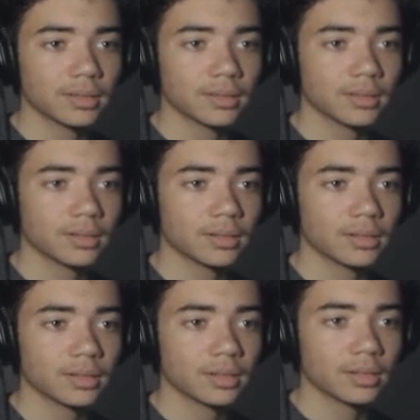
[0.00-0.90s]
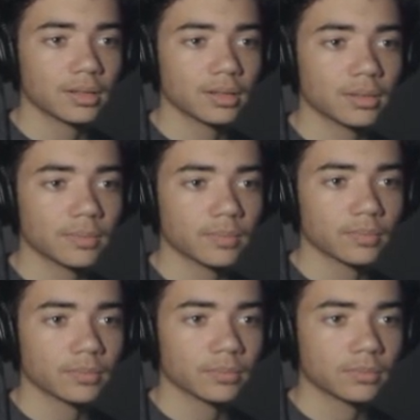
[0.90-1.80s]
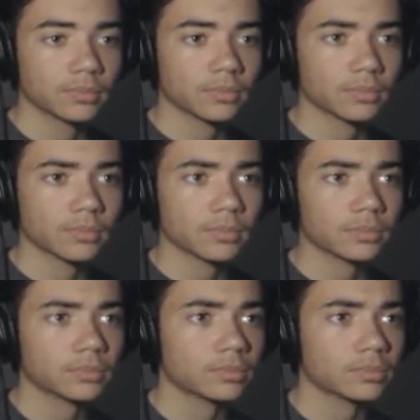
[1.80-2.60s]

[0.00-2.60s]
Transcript: (no one is talking)